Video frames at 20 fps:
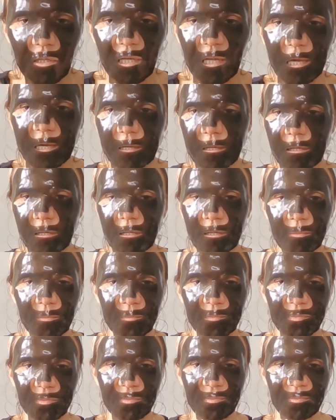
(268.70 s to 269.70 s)
later.
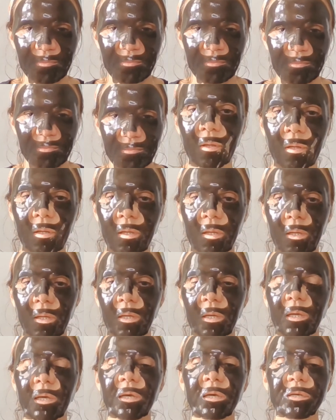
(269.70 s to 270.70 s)

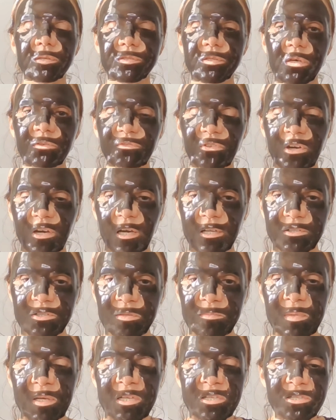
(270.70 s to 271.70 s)
So I forgot
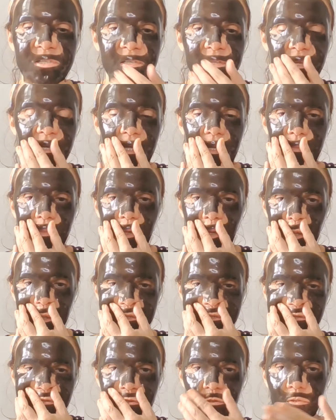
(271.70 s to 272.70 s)
to mention that I'm
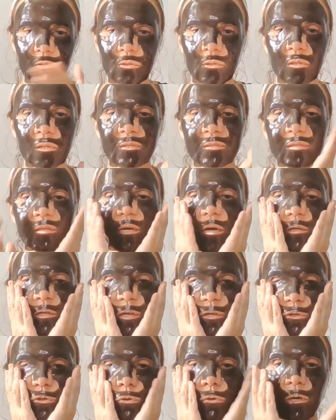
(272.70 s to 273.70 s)
also
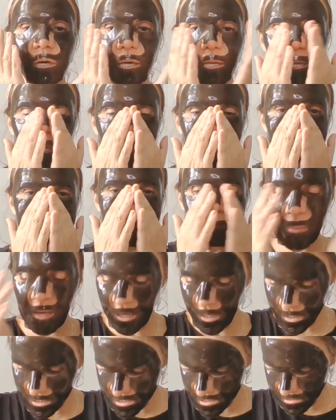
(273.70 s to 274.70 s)
gonna do a lip
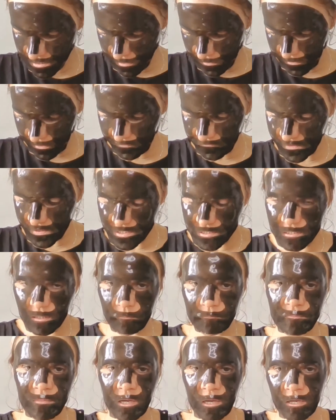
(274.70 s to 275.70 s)
mask. I have this
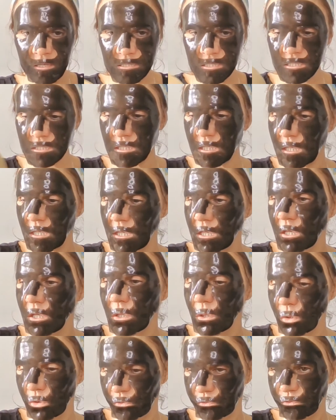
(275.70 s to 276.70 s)
lip mask
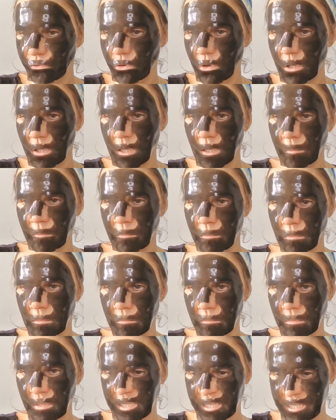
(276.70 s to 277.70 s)

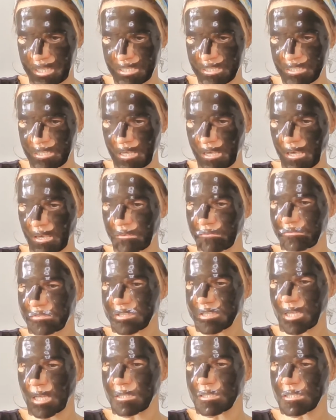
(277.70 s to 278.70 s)
from SF,
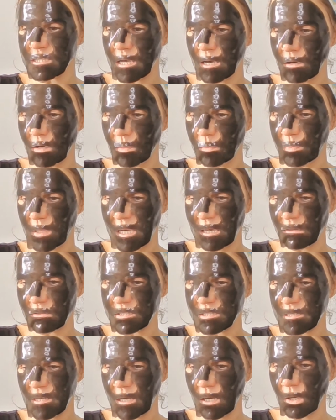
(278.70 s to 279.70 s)
Suns Out,
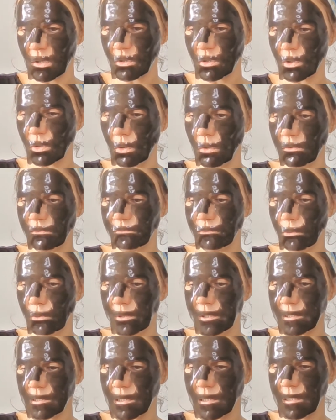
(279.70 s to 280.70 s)
Pouts Out, Gold
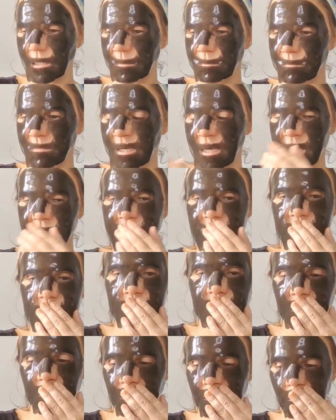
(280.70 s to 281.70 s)
Foil Lip
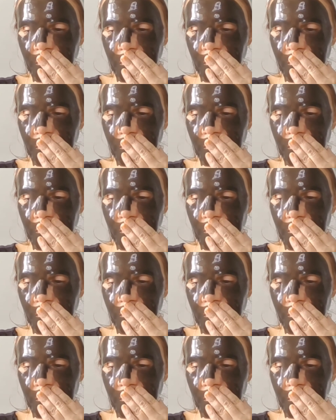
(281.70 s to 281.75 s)
Mask.